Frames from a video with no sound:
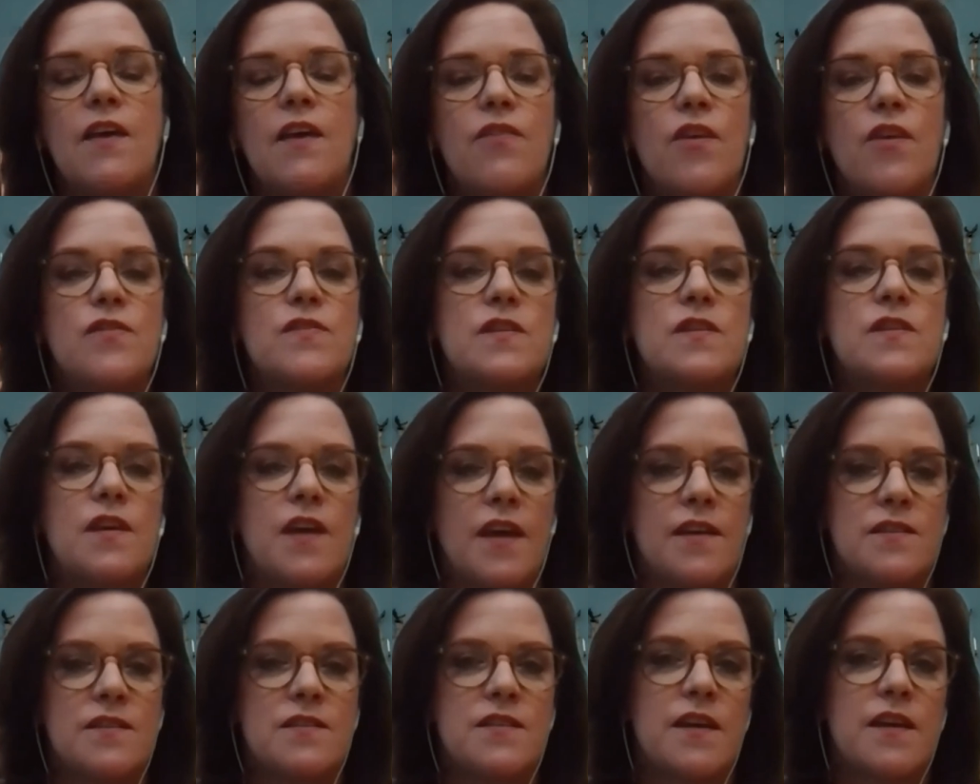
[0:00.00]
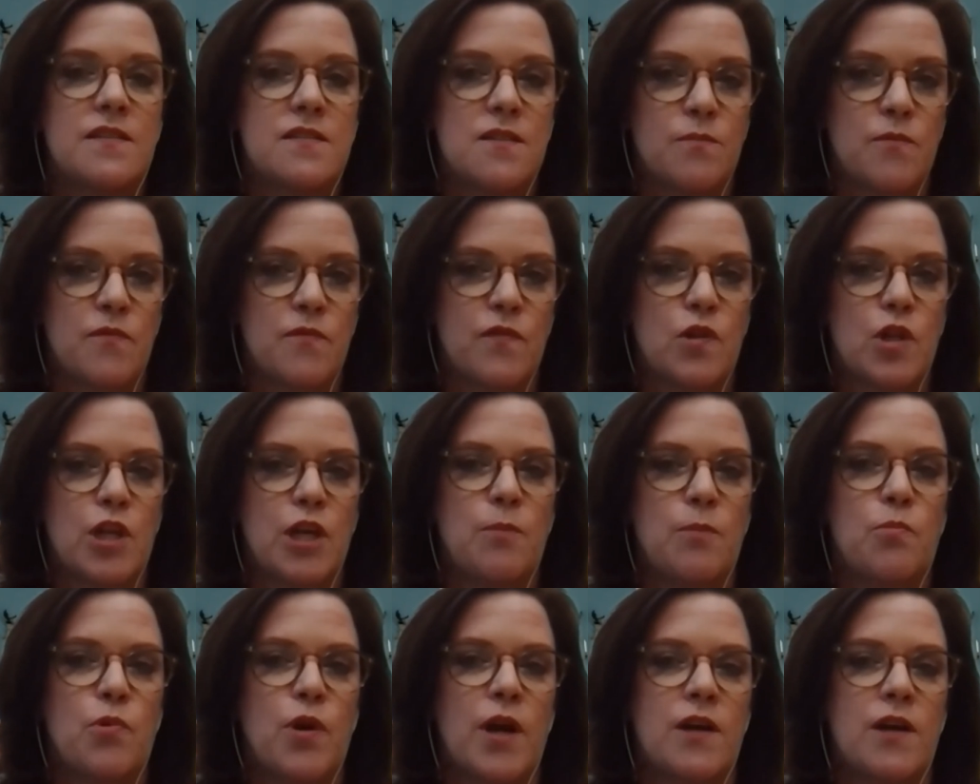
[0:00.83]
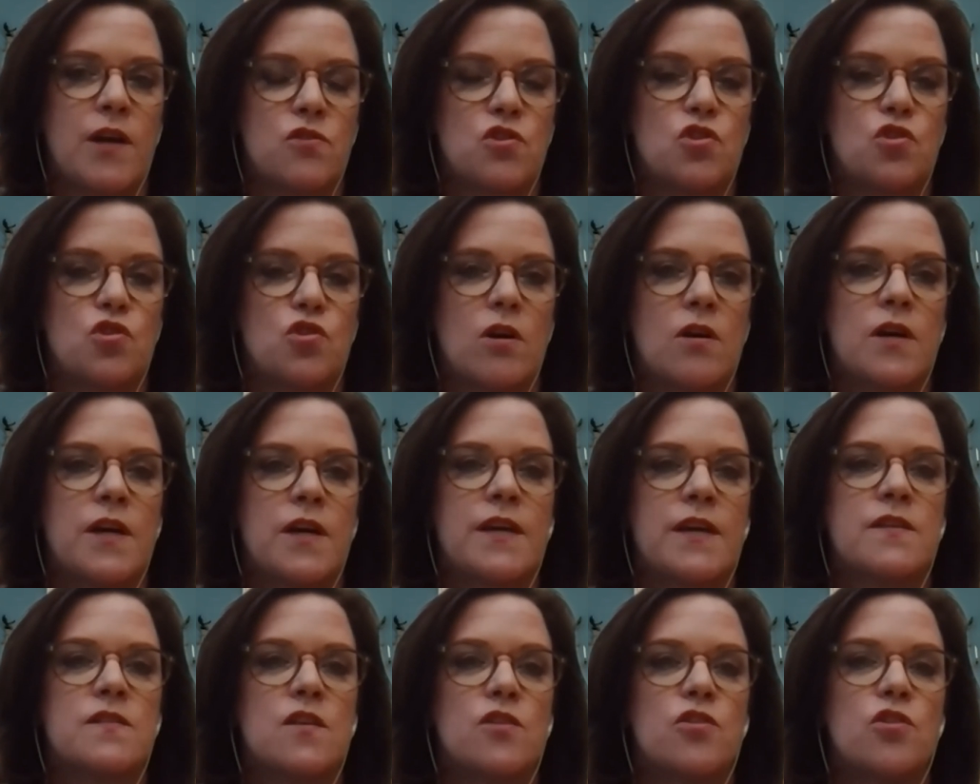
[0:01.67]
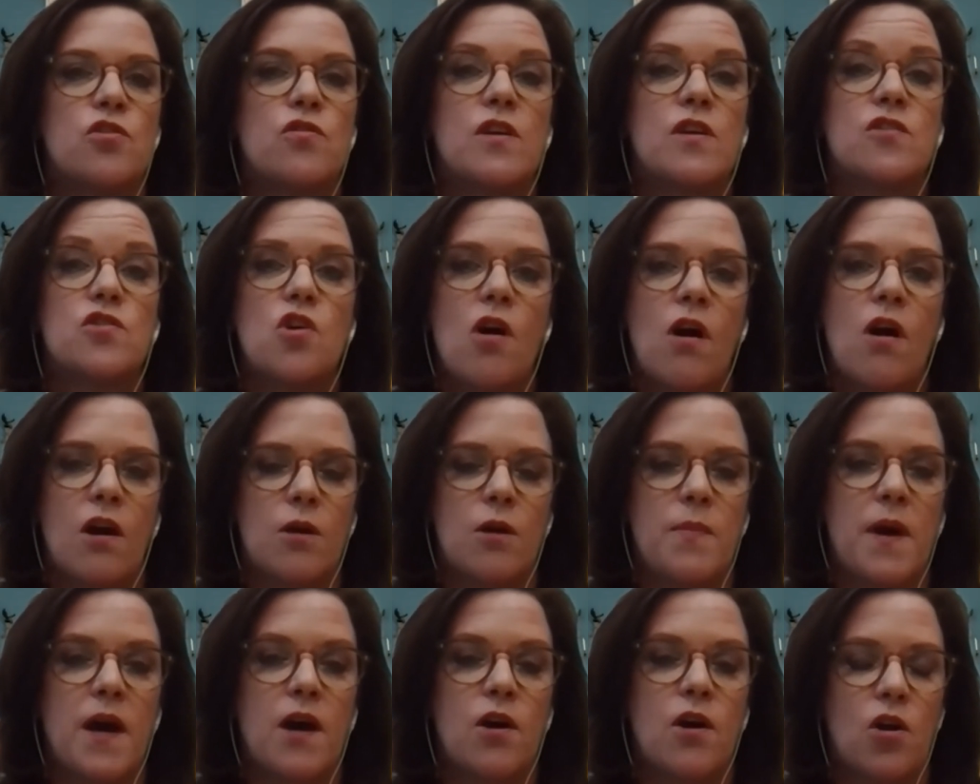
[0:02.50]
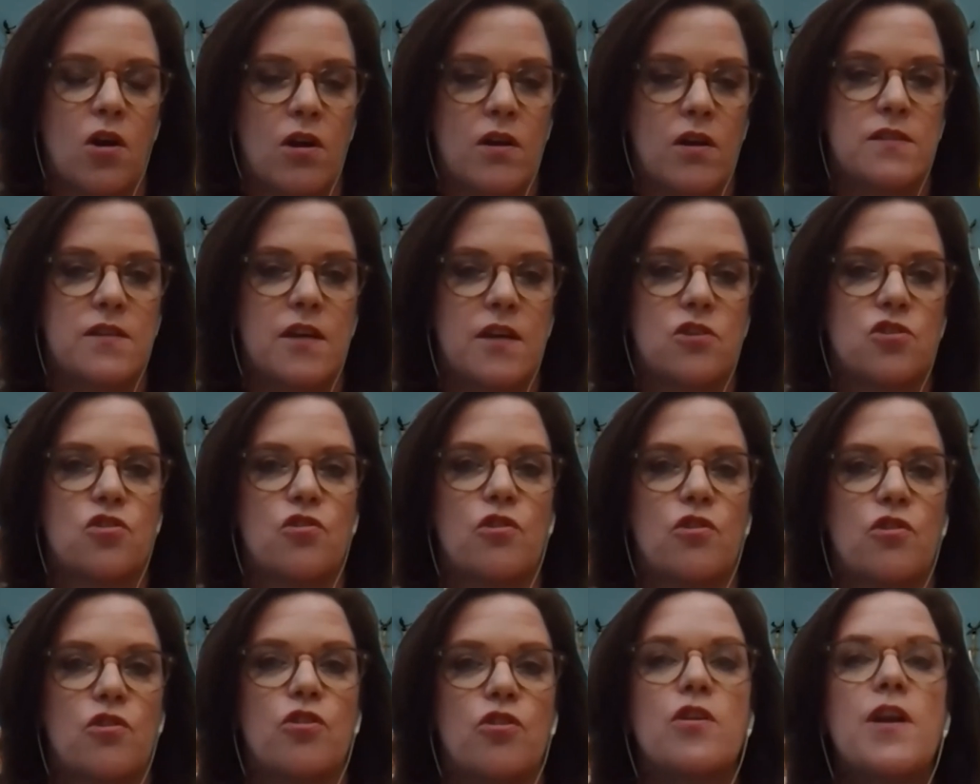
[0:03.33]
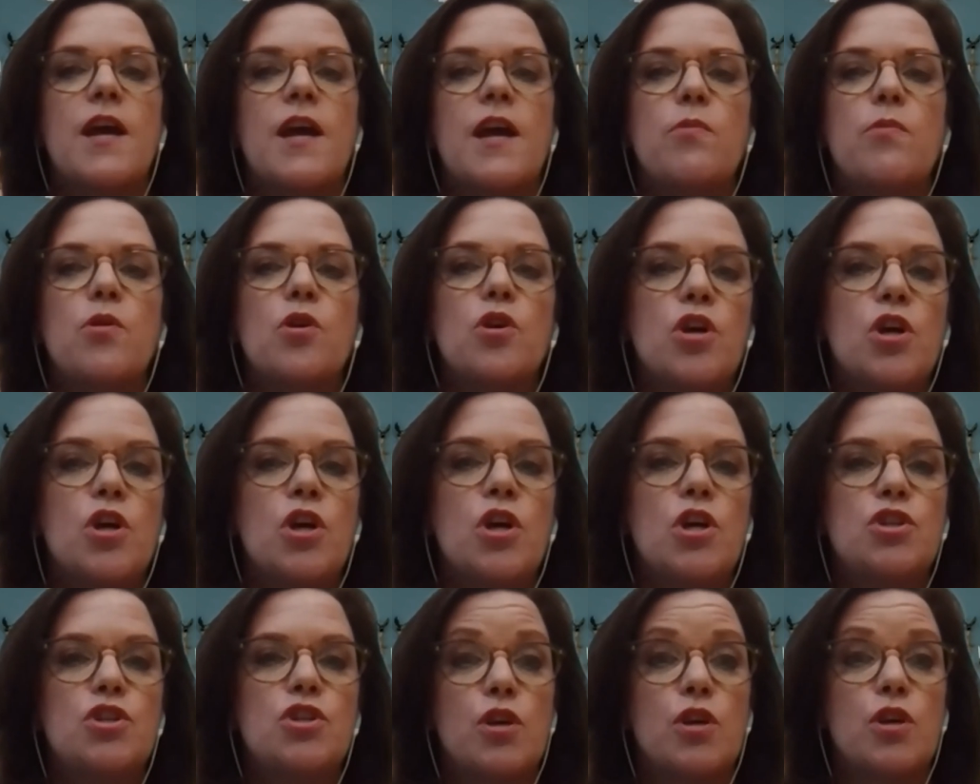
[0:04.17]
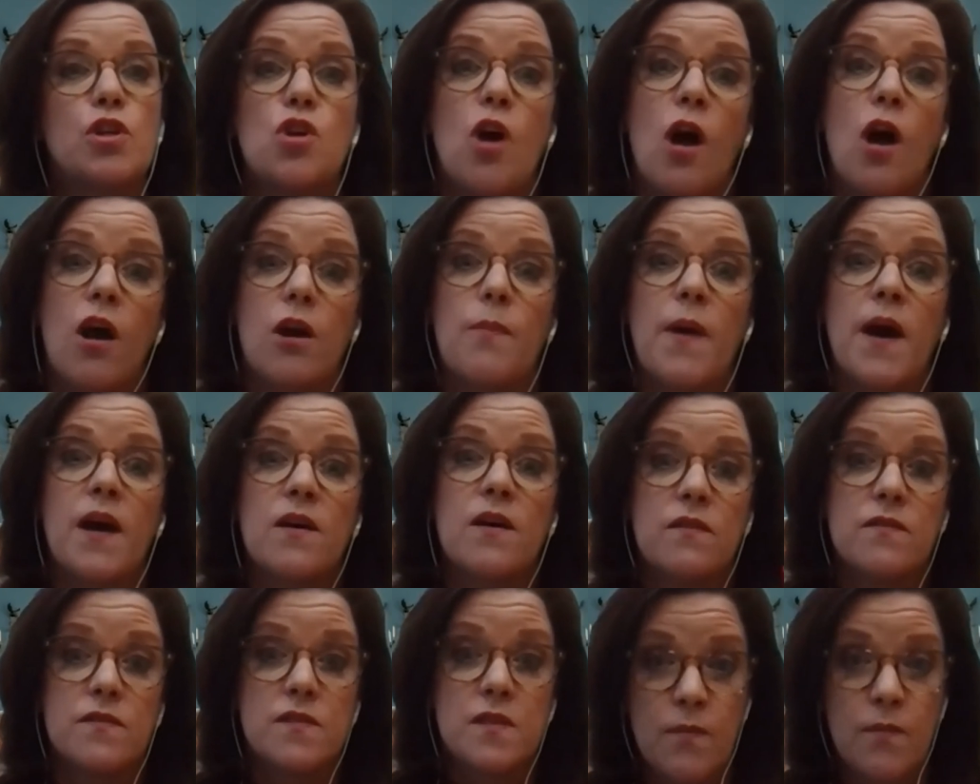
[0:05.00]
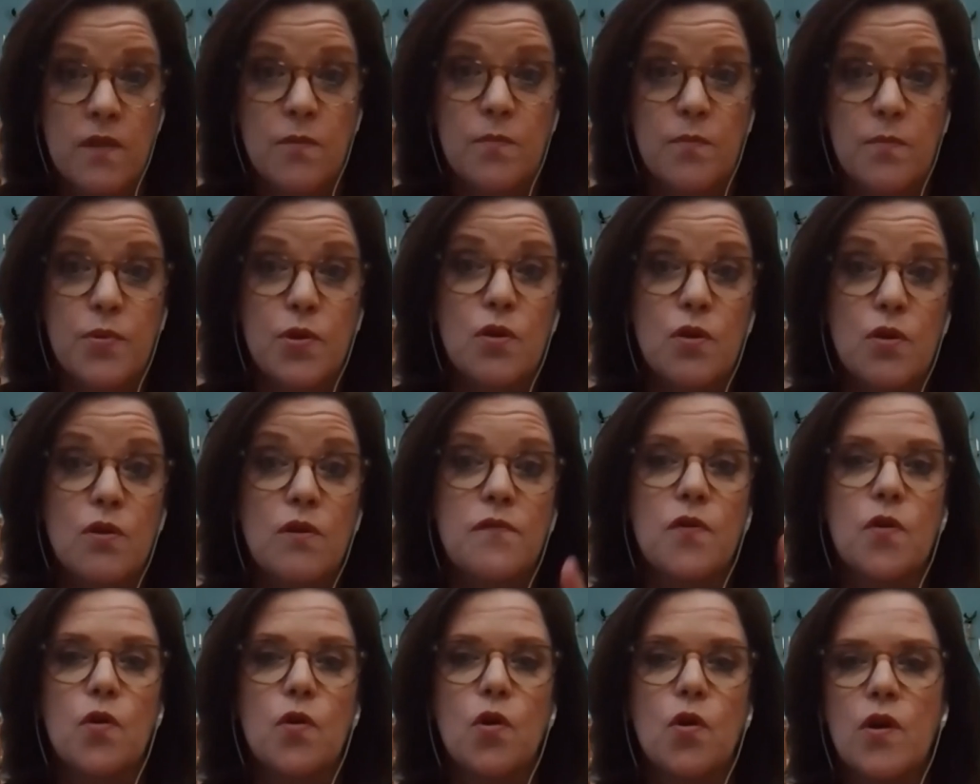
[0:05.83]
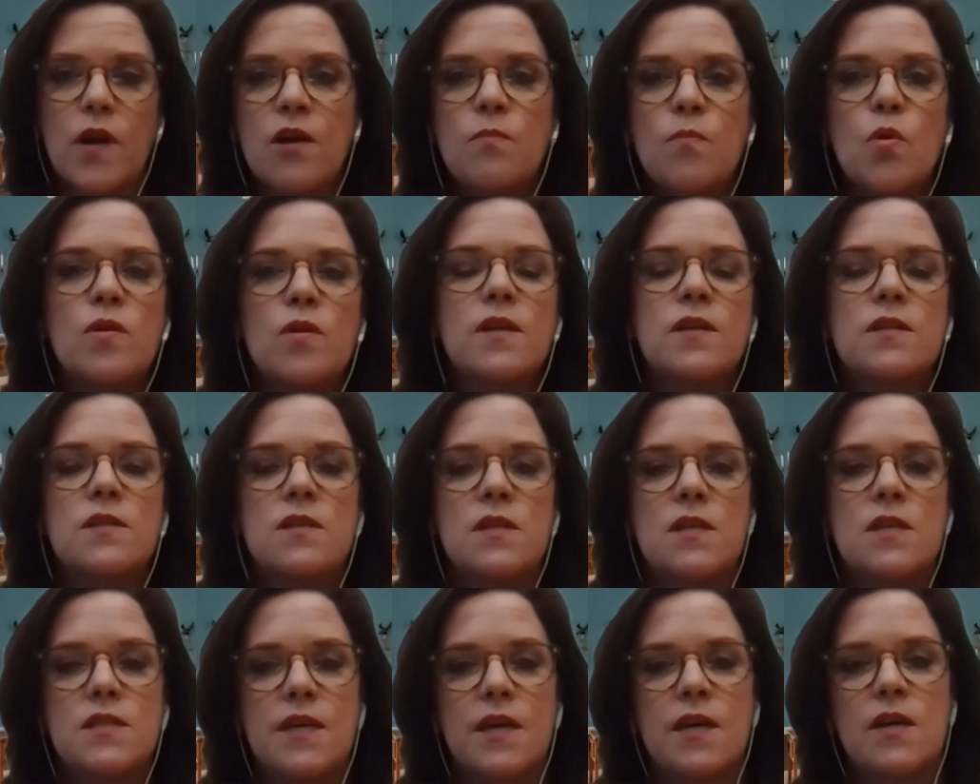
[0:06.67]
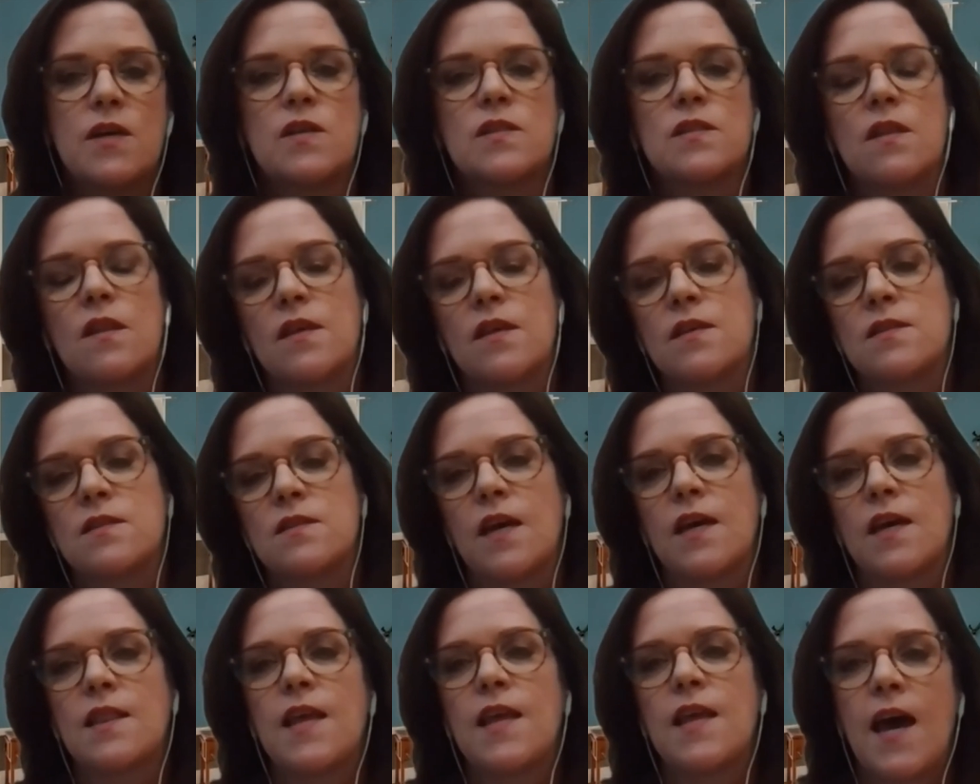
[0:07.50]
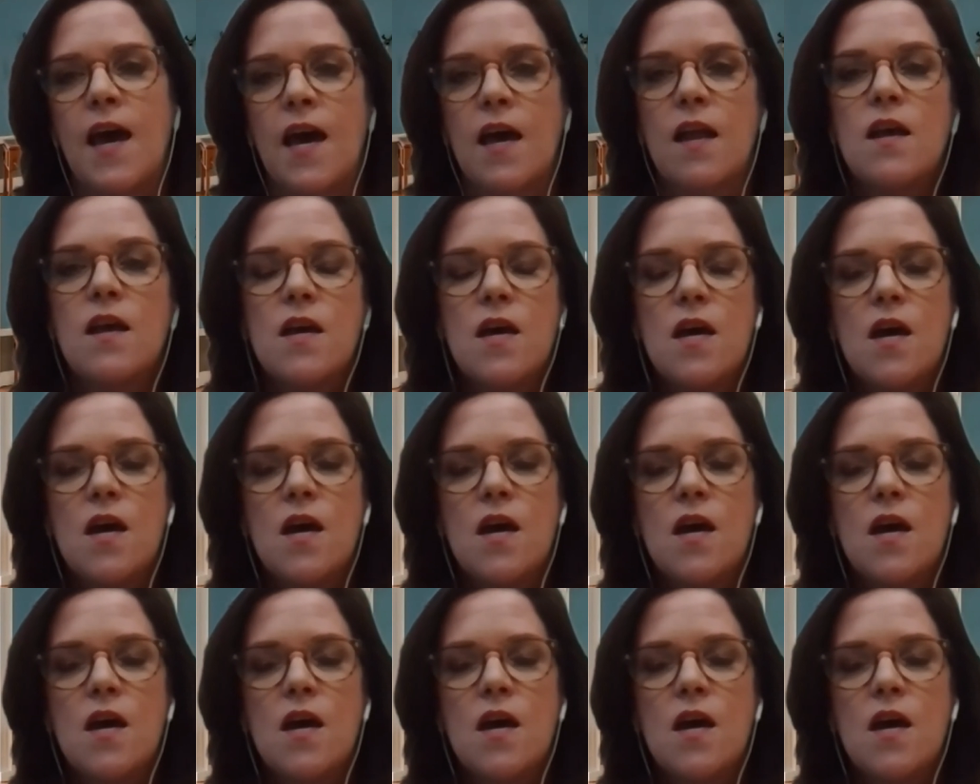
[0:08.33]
those again take some of Glenn Brown's drawings, and you can talk about architecture in your neighborhood. You can talk about some of the beautiful crown molding details and things like that.